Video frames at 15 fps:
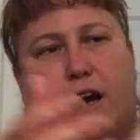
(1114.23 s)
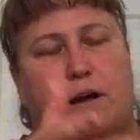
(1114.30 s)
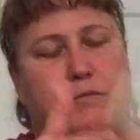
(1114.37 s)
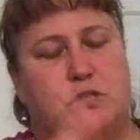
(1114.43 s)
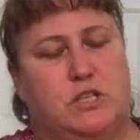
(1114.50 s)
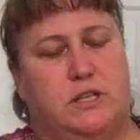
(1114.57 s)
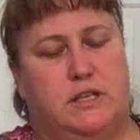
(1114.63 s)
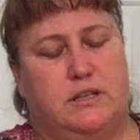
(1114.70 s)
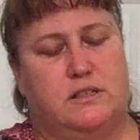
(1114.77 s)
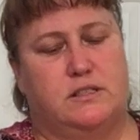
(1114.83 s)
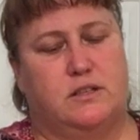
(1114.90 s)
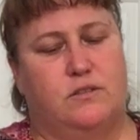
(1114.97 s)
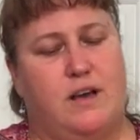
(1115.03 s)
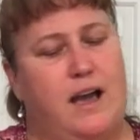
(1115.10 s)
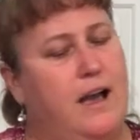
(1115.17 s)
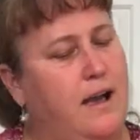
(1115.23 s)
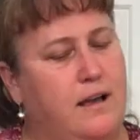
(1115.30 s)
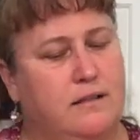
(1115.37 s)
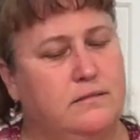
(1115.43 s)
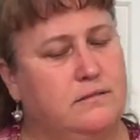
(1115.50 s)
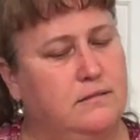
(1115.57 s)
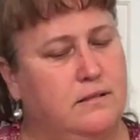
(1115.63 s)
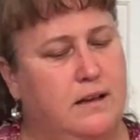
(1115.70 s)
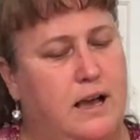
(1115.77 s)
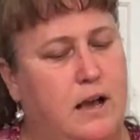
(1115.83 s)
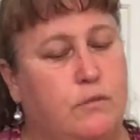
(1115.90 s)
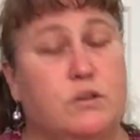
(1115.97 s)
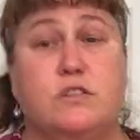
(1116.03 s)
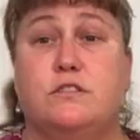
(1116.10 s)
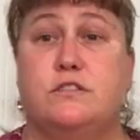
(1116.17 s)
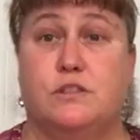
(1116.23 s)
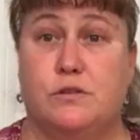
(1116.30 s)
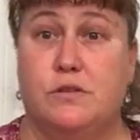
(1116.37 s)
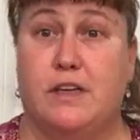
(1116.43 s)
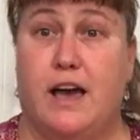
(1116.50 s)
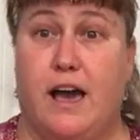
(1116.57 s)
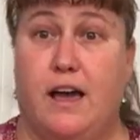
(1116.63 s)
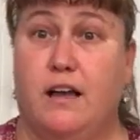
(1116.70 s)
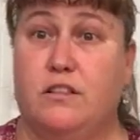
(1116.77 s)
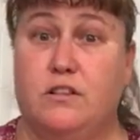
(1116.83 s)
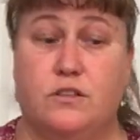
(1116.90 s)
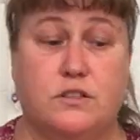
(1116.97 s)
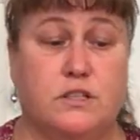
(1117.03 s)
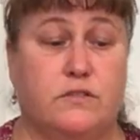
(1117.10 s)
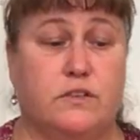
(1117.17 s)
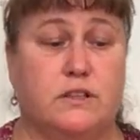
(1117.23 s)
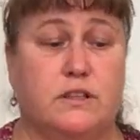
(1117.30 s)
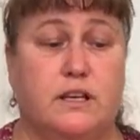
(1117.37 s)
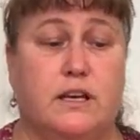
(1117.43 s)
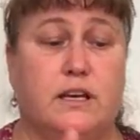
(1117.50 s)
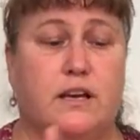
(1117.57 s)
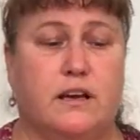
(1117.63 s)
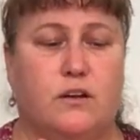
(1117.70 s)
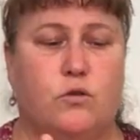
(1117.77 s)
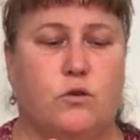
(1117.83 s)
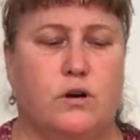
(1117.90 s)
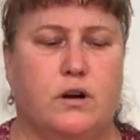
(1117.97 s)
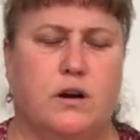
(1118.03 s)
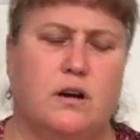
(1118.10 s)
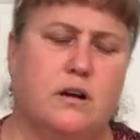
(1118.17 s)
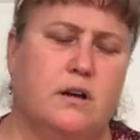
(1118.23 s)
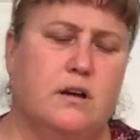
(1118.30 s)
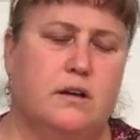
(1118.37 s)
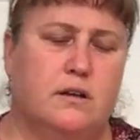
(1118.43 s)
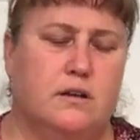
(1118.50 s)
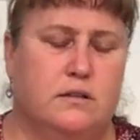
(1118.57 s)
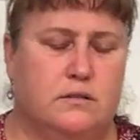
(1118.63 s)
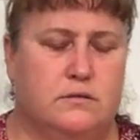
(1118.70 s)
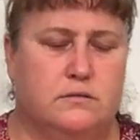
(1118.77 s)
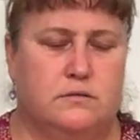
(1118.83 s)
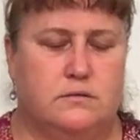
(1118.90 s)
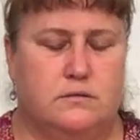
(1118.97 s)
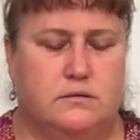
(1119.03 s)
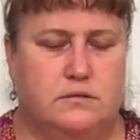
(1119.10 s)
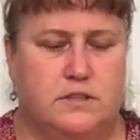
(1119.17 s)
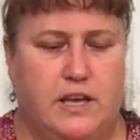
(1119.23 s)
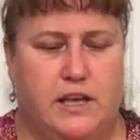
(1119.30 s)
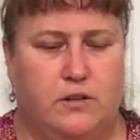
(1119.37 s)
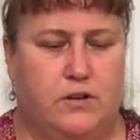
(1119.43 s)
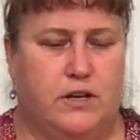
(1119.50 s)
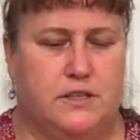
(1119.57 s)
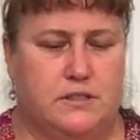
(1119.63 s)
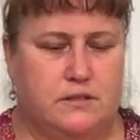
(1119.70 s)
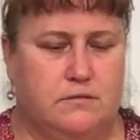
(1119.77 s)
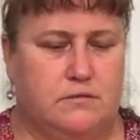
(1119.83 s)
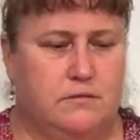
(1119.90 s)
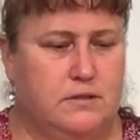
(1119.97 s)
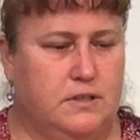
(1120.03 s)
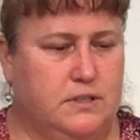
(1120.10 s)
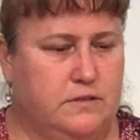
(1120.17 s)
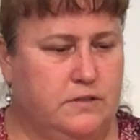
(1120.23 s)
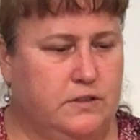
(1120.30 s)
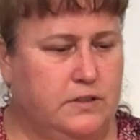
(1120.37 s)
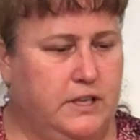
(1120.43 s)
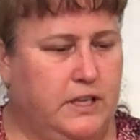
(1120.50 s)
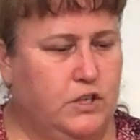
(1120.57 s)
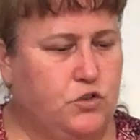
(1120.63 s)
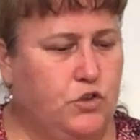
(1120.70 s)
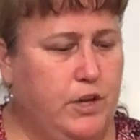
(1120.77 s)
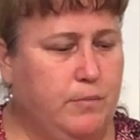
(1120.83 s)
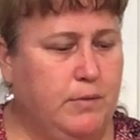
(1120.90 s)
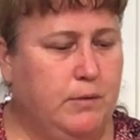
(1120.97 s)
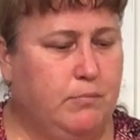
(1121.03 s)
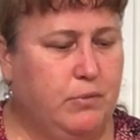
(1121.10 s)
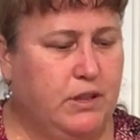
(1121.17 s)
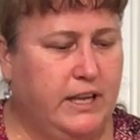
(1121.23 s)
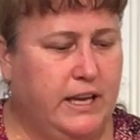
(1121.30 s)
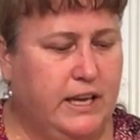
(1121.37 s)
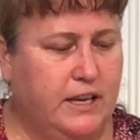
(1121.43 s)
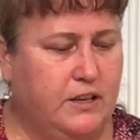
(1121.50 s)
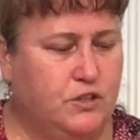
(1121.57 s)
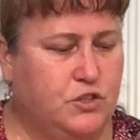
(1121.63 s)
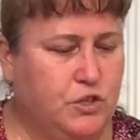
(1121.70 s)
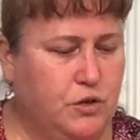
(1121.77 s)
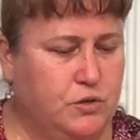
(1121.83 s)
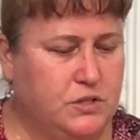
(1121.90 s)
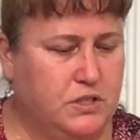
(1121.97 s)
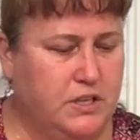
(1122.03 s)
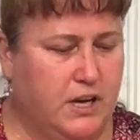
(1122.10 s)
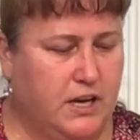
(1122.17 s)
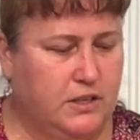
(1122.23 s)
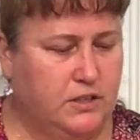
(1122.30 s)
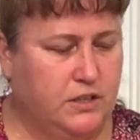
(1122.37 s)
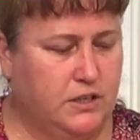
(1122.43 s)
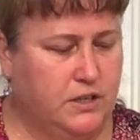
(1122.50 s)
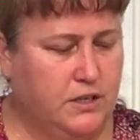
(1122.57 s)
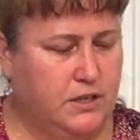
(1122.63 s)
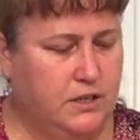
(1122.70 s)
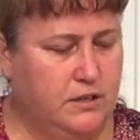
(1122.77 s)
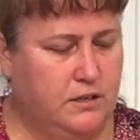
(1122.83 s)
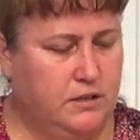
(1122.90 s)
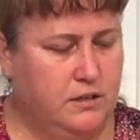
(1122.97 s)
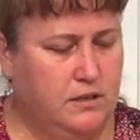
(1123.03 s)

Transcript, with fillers: option. So I would do that a little differently or tailor it differently. Treatment plan, chosen doctor,